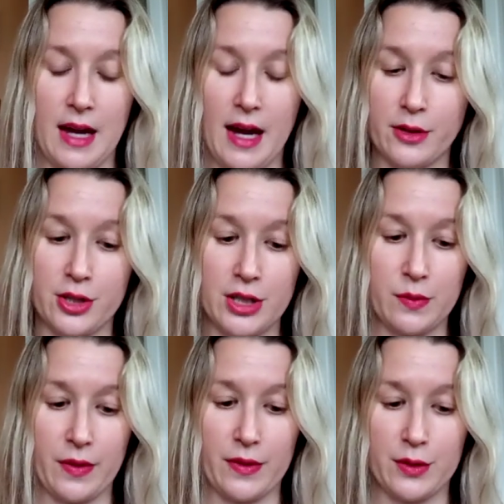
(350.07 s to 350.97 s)
energies
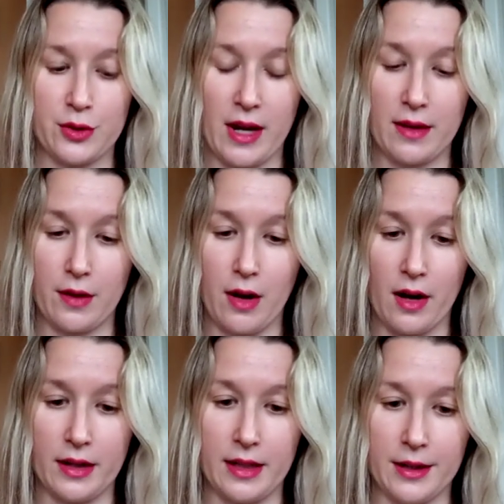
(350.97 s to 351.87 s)
with the Strength
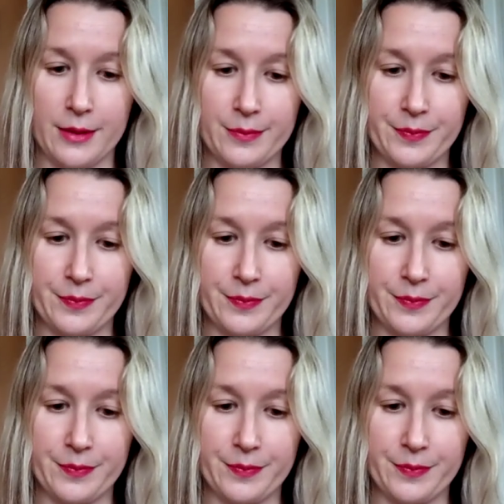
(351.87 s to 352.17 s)
card here.